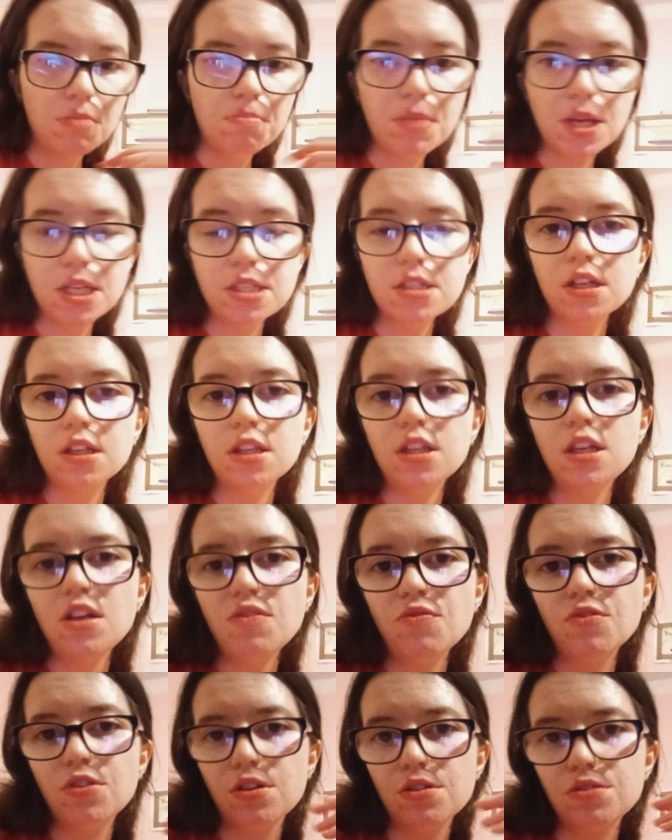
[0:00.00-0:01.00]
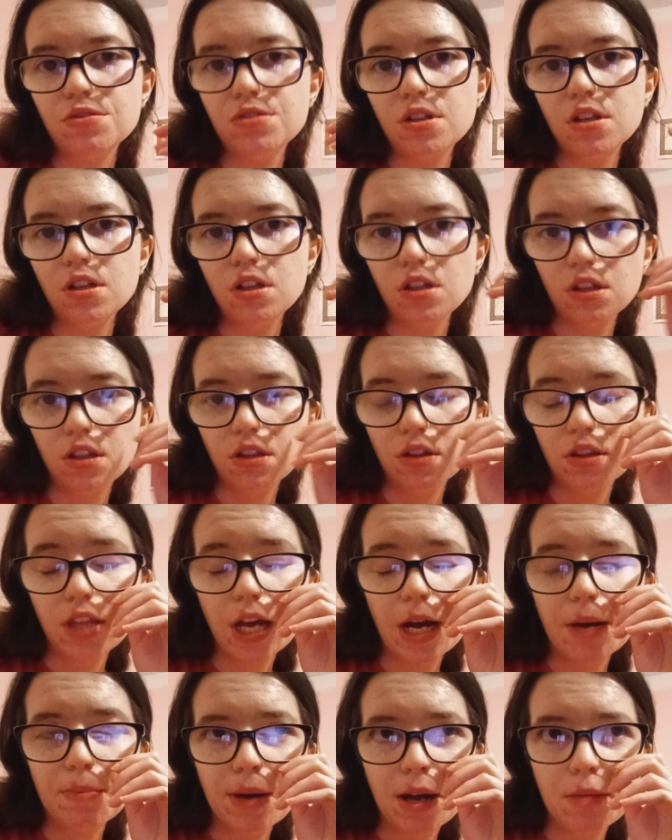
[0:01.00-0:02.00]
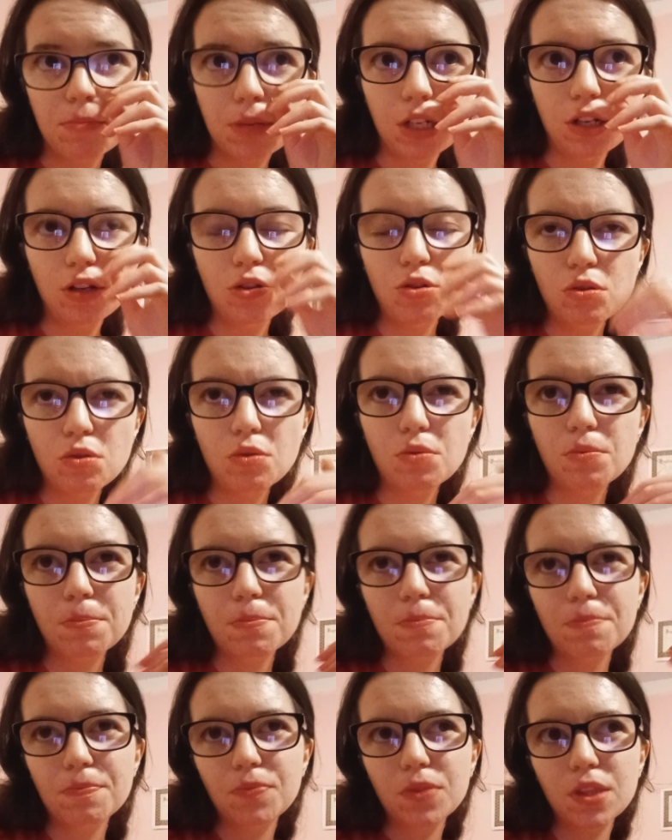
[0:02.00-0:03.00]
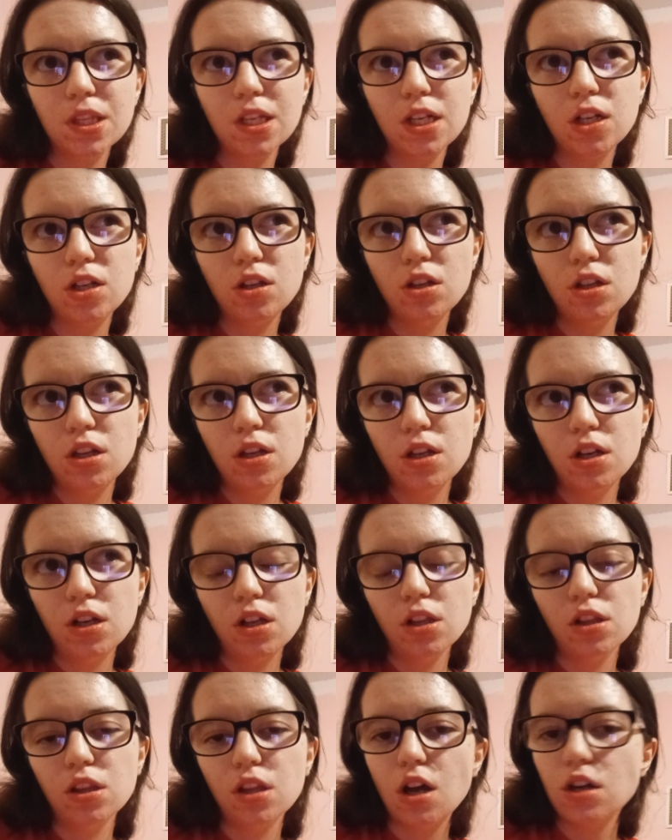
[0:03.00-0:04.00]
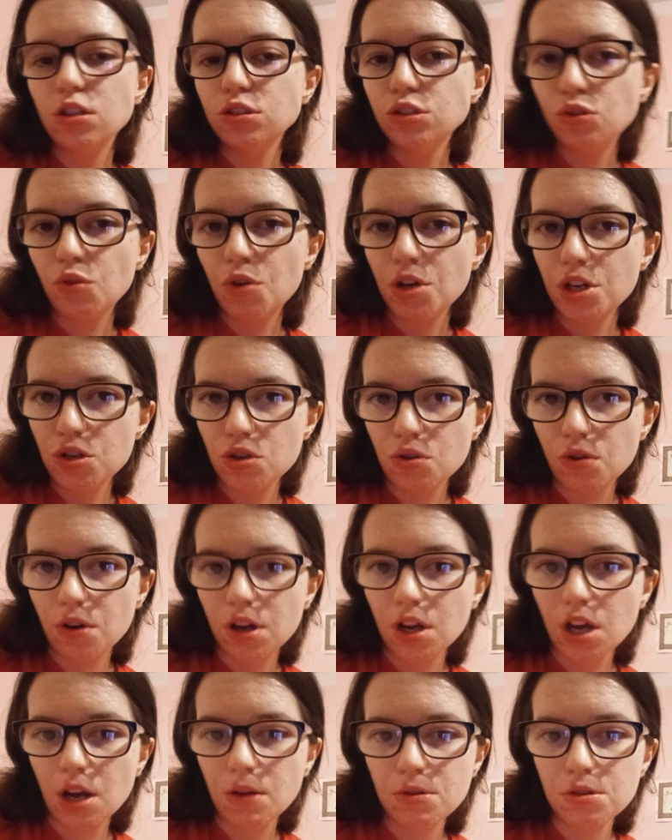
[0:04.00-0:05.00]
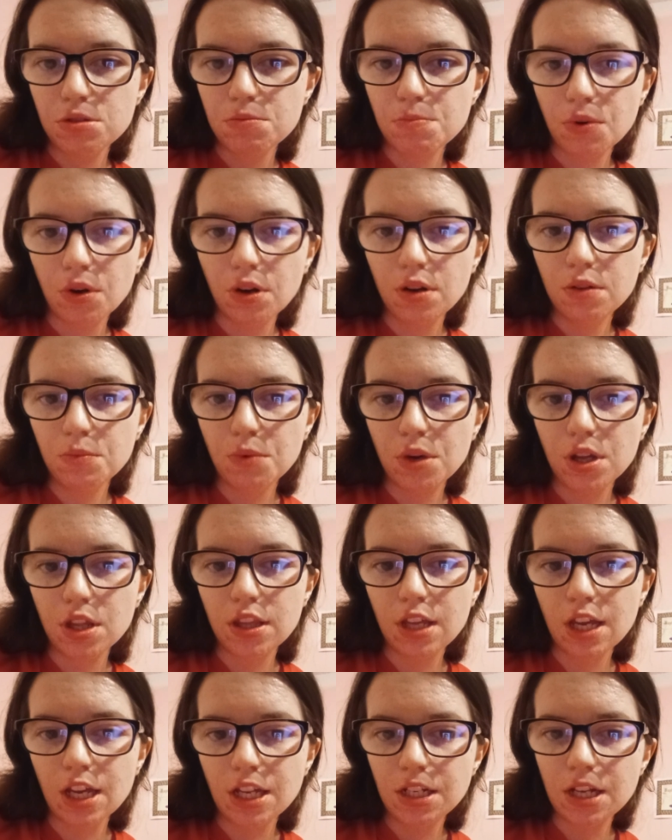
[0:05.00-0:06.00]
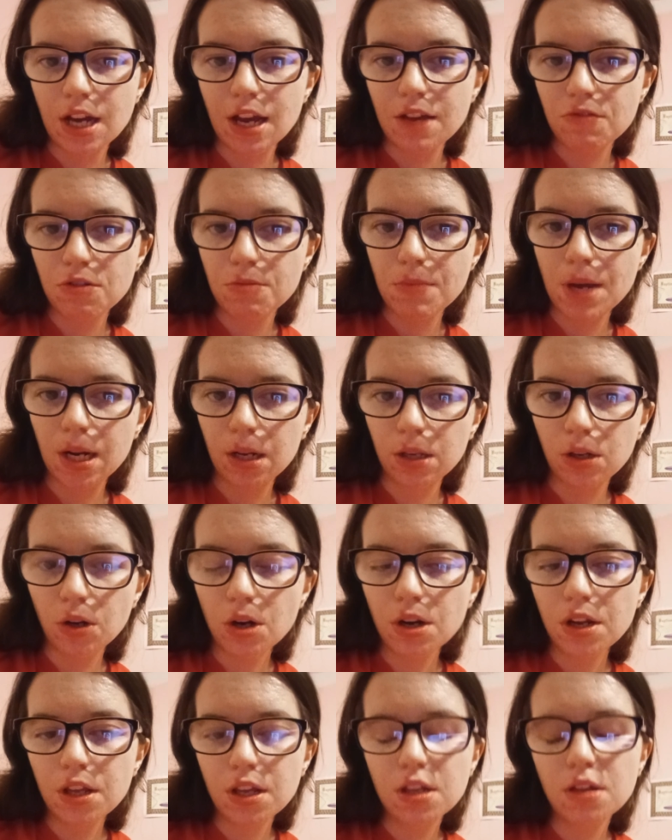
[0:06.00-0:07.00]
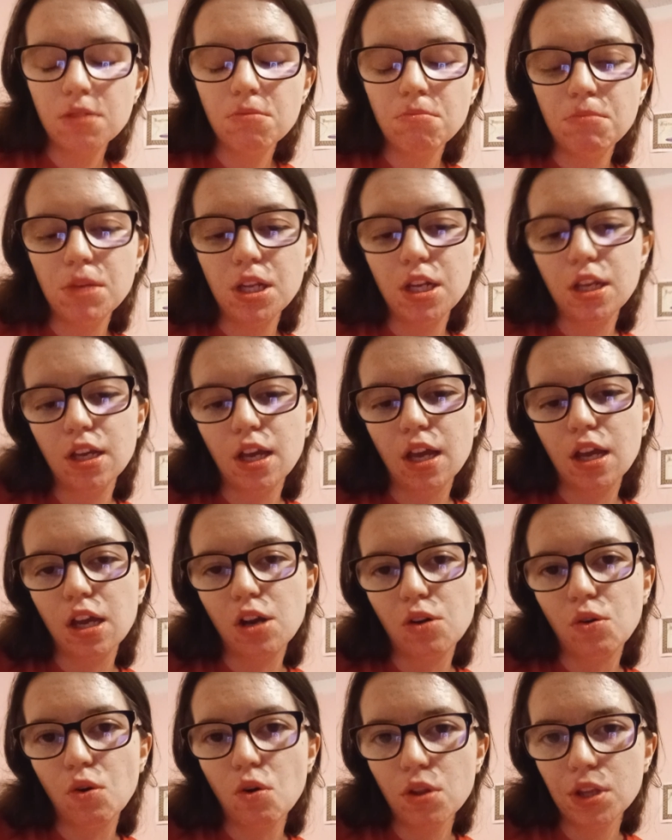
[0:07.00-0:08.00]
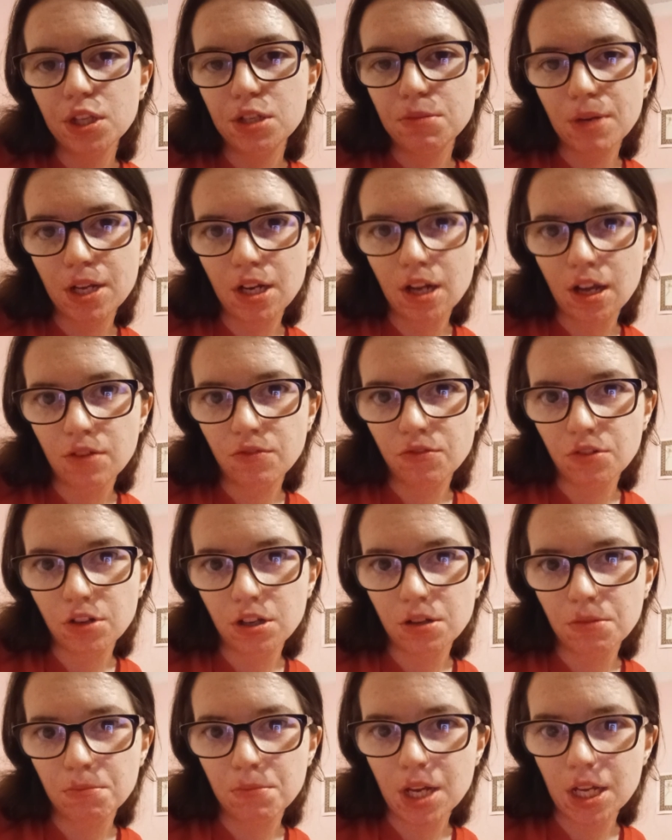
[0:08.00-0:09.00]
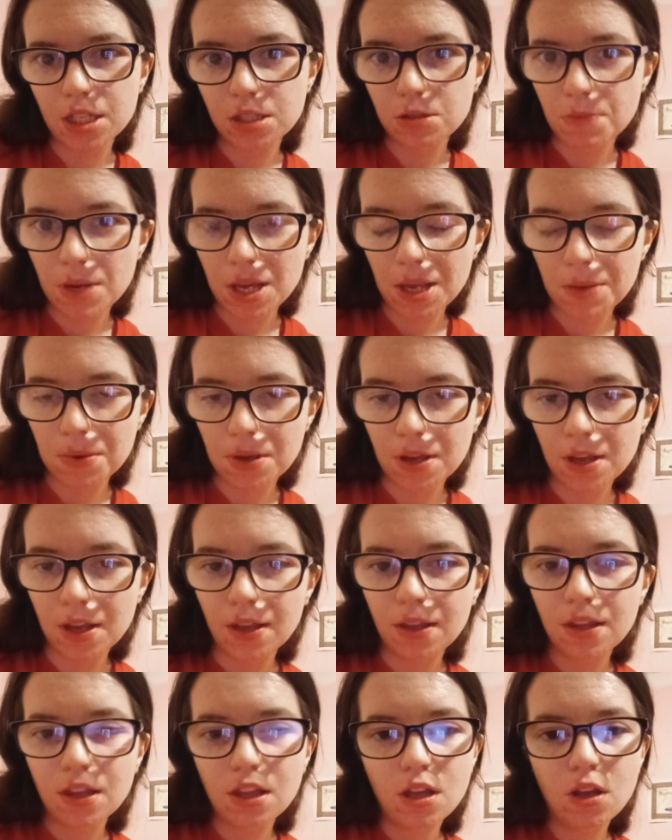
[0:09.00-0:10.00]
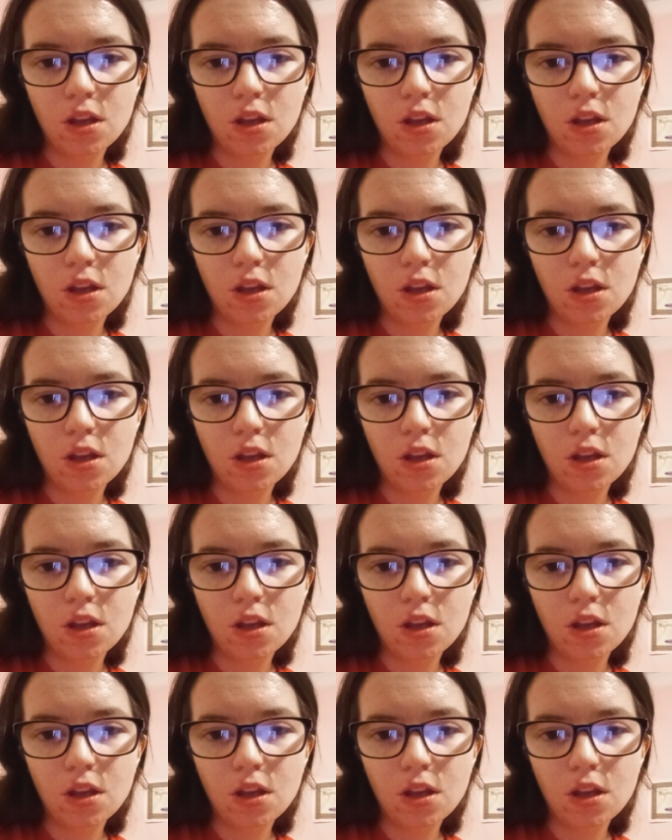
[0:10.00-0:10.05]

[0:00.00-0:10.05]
Basically, for those that might be new, long story short, I was born with a diaphragmatic hernia, meaning I had a hole in my diaphragm as a baby.